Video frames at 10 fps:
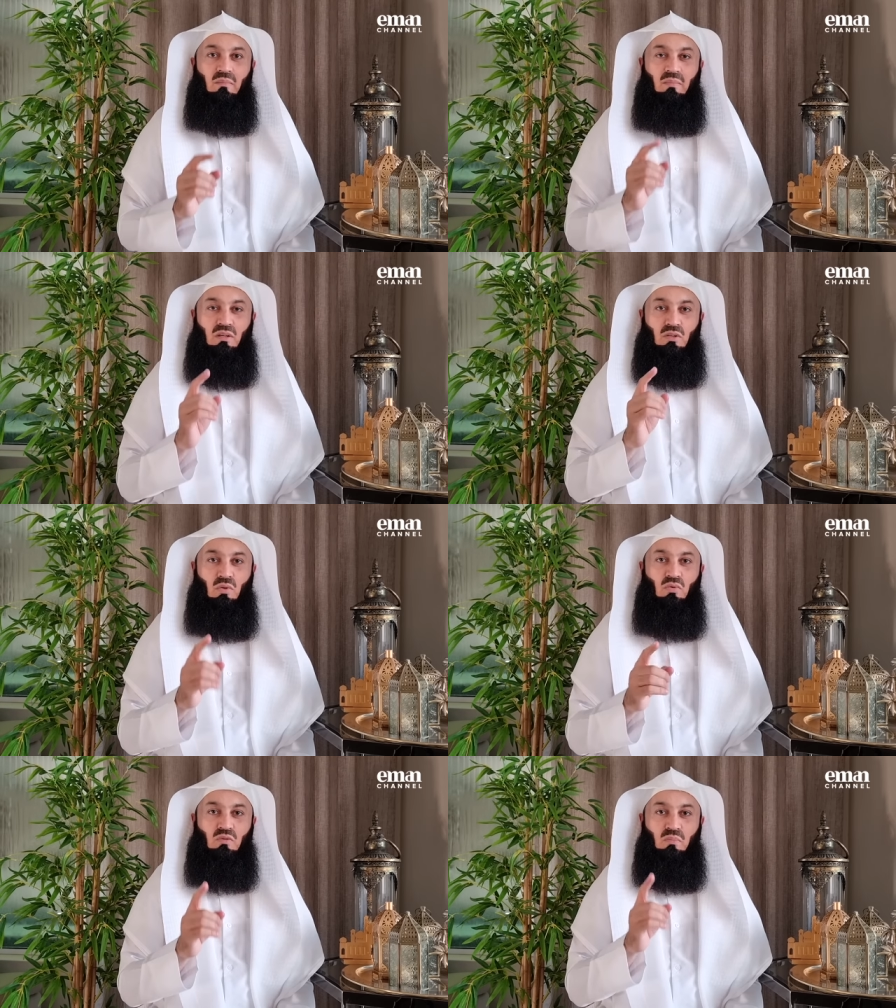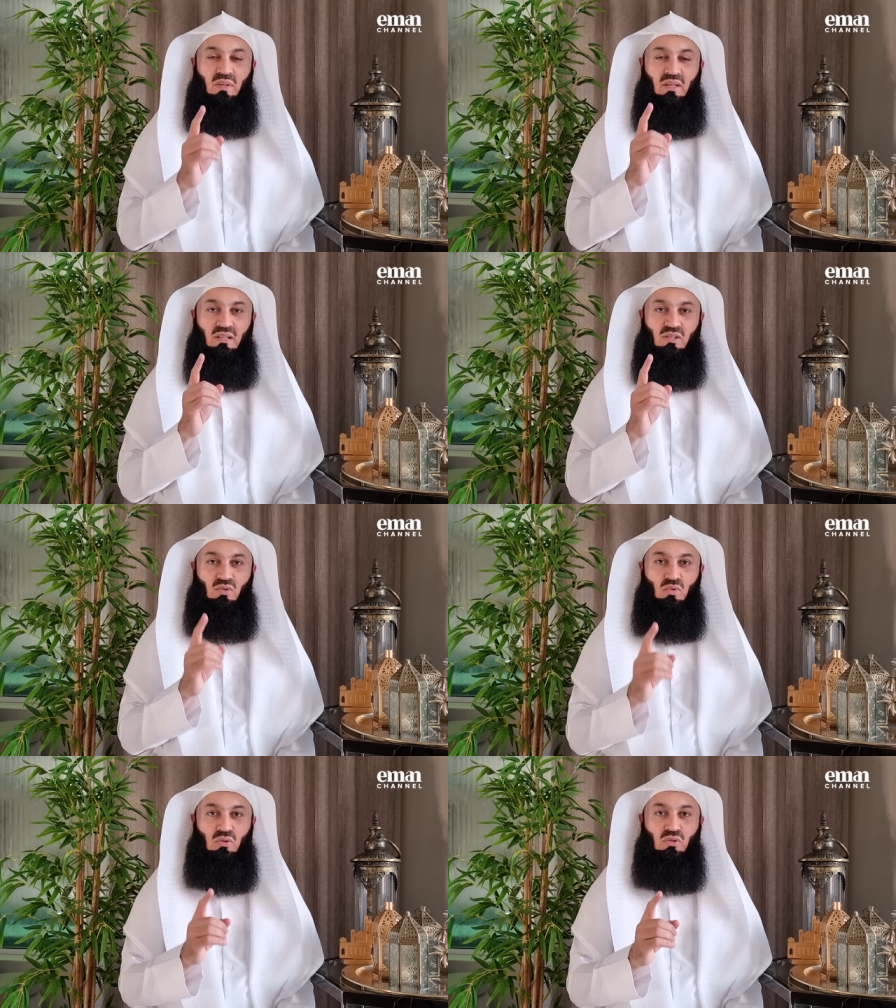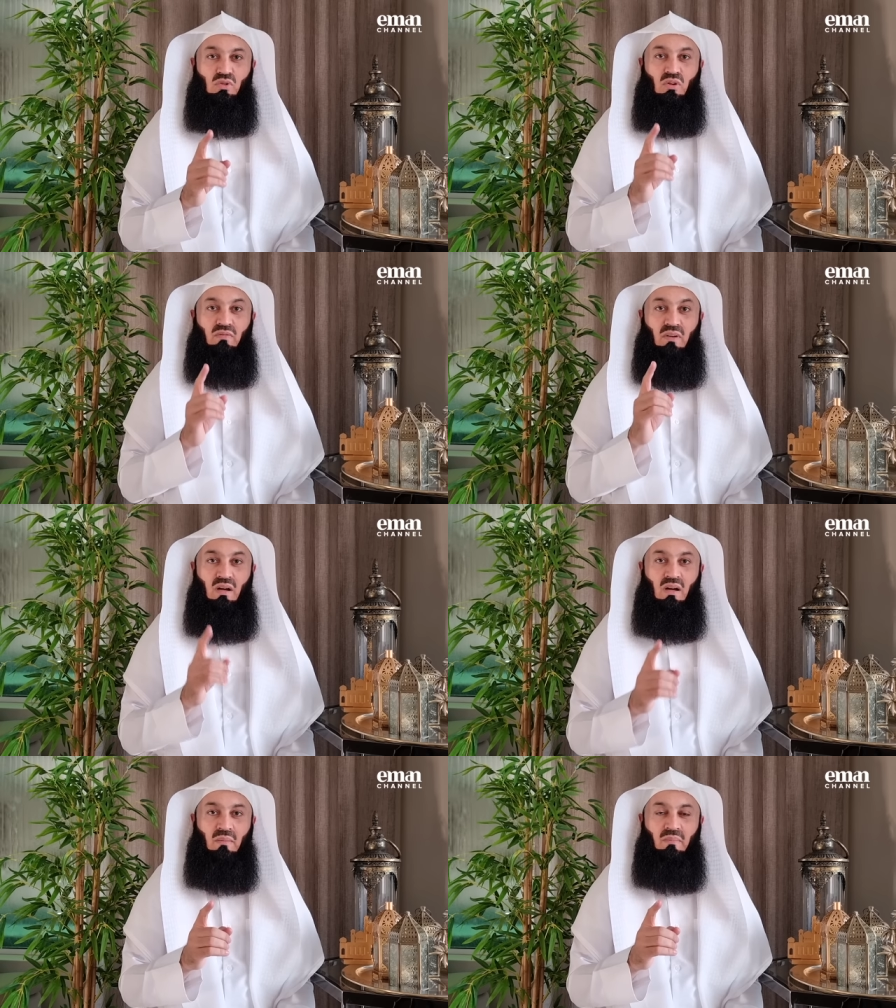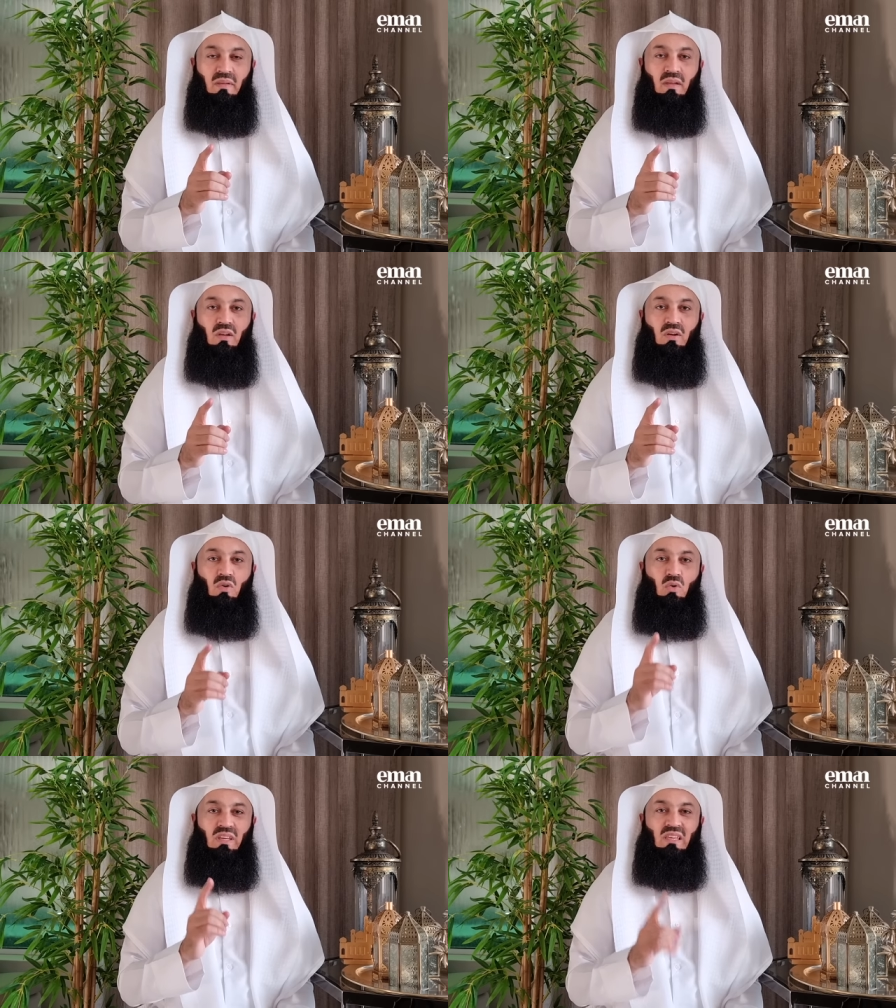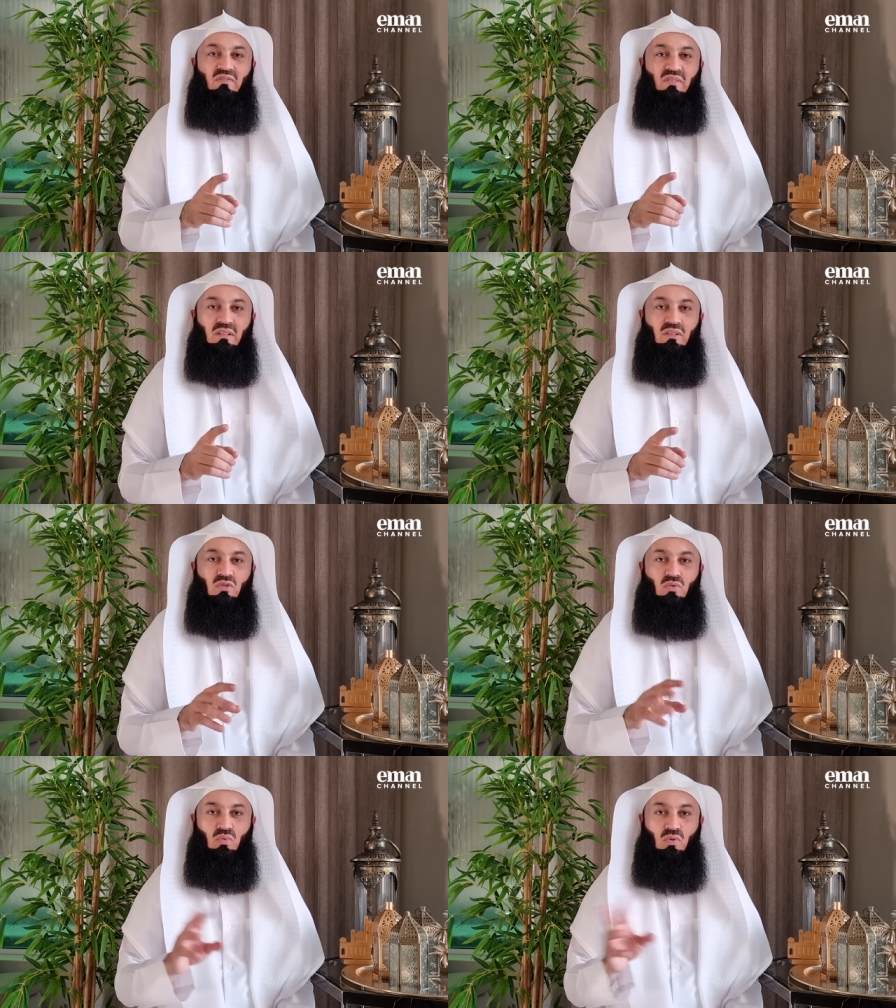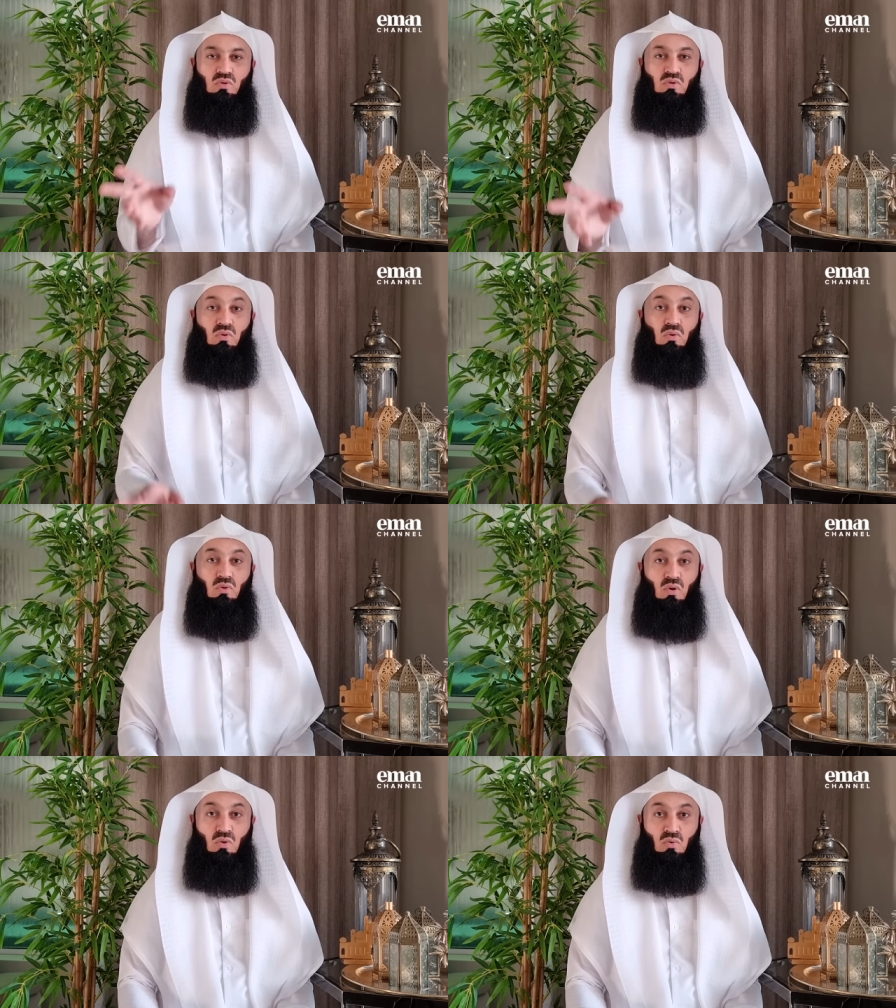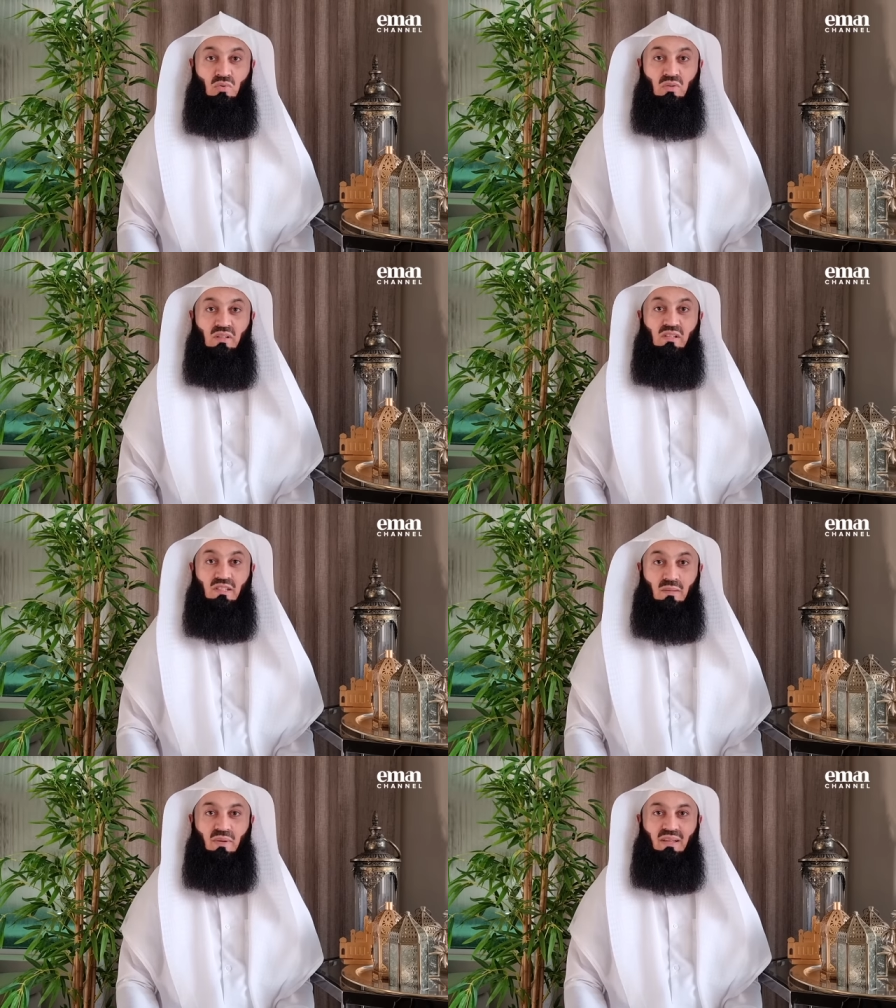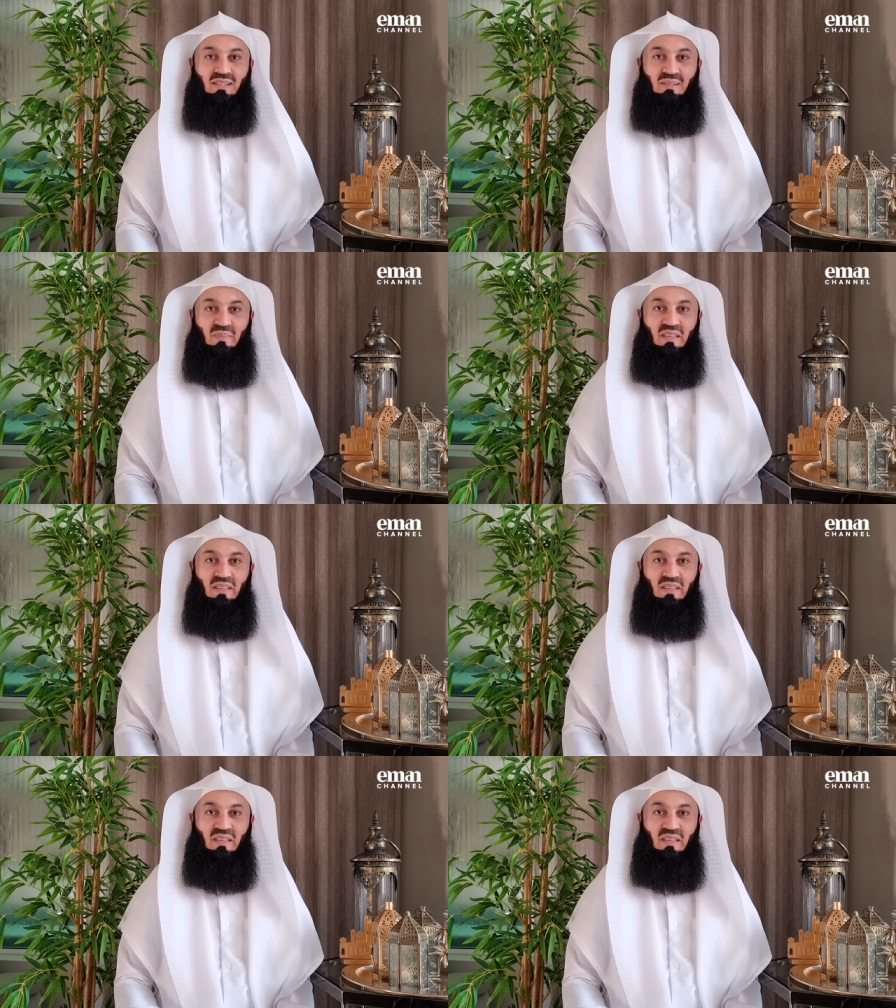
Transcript: but don't be a source of harm or evil towards your own siblings.